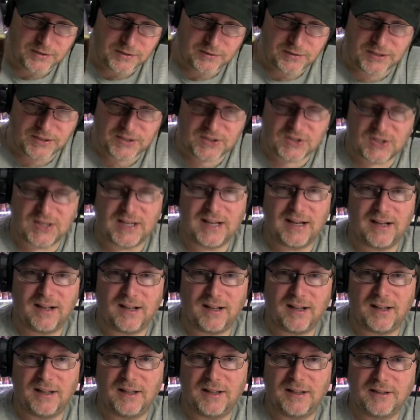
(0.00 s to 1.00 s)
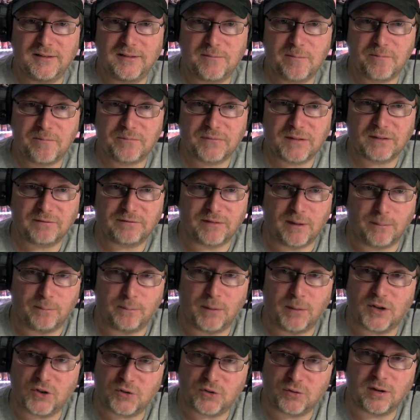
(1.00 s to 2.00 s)
DDCL from
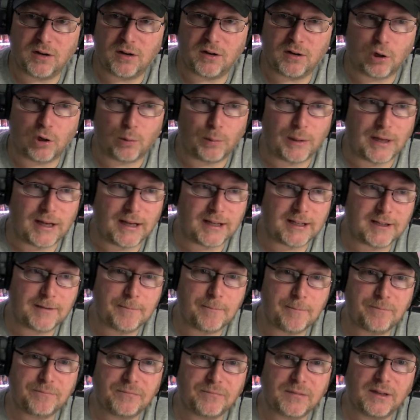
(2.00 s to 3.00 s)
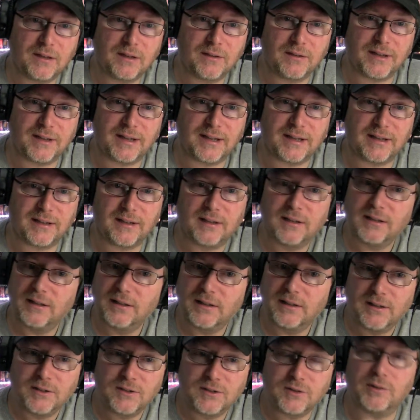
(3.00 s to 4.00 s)
Montreal, Quebec. They
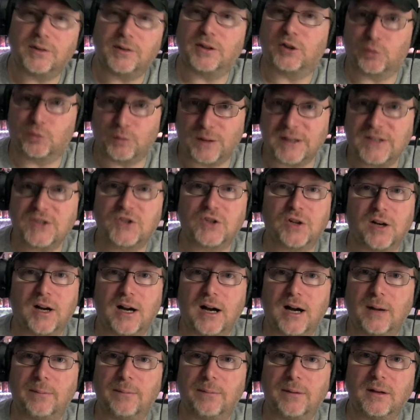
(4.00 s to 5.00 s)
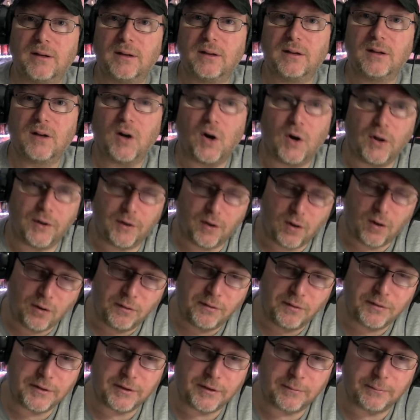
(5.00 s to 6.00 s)
do a great job on
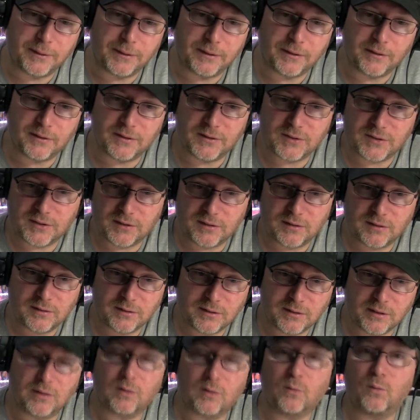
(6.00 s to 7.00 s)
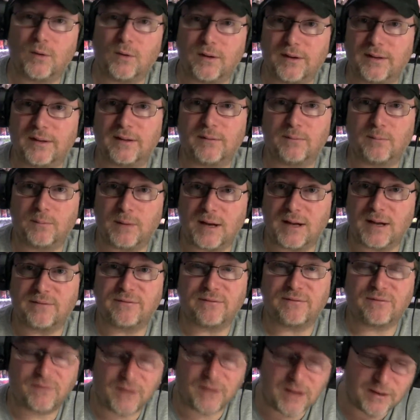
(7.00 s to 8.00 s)
all their beers. They're one of my
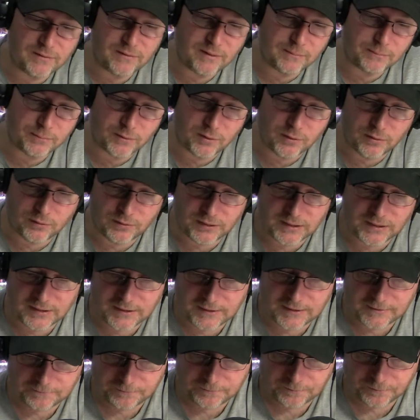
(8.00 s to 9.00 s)
favorite breweries